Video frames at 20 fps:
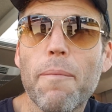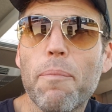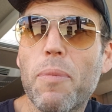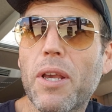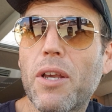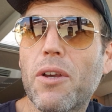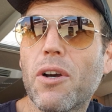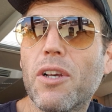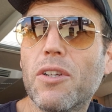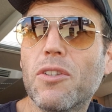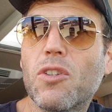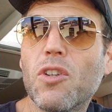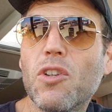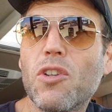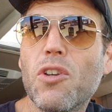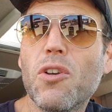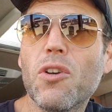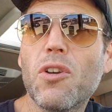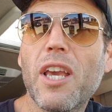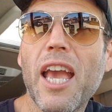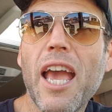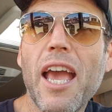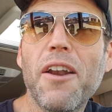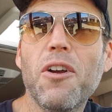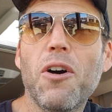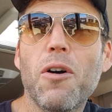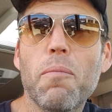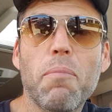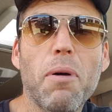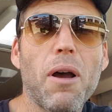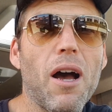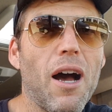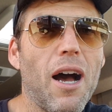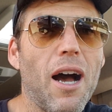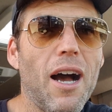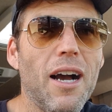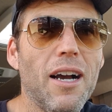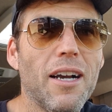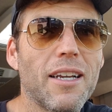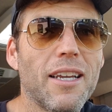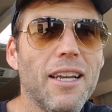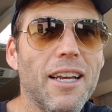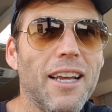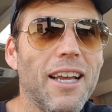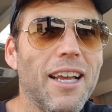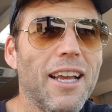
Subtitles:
Because you cannot park